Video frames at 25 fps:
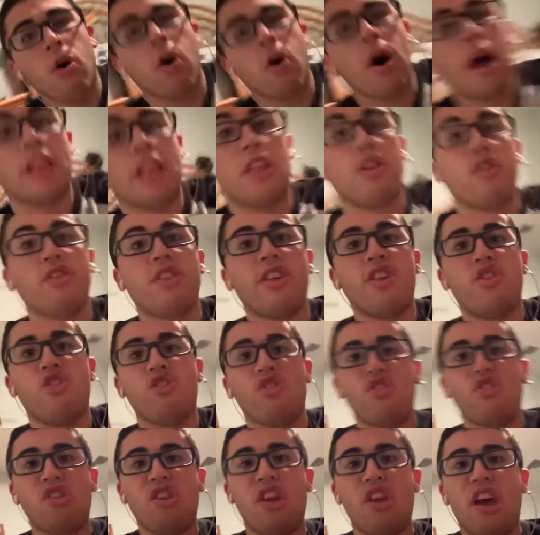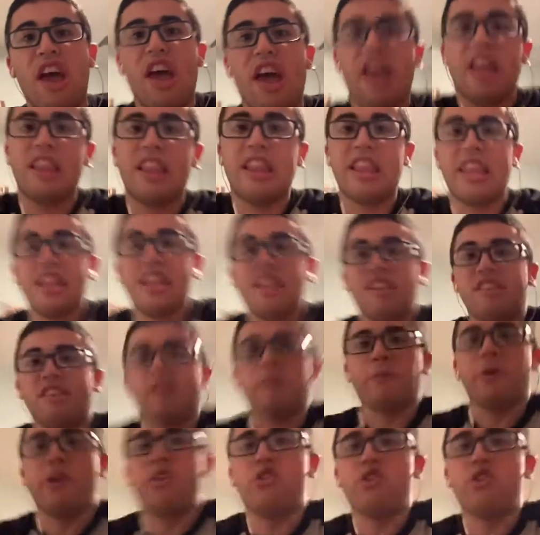I literally just need to tell
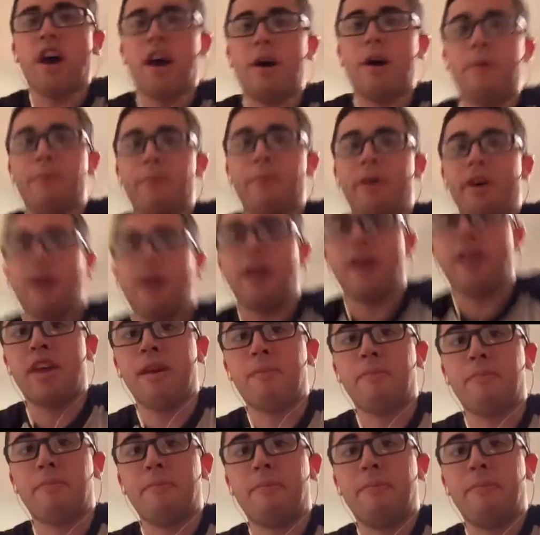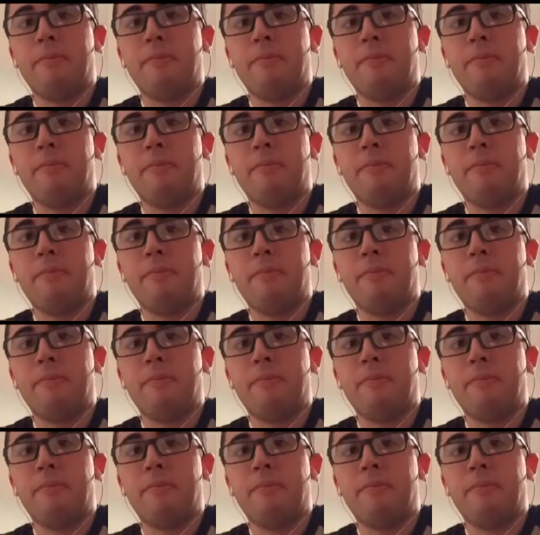my job I am